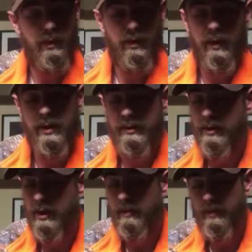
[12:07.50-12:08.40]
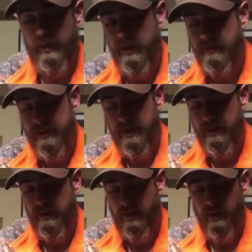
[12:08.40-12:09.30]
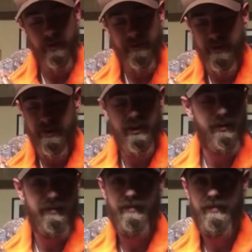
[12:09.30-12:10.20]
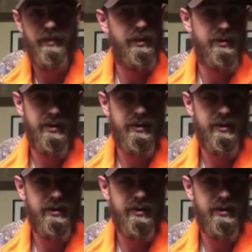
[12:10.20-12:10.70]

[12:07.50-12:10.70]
horns from a previous harvest and you use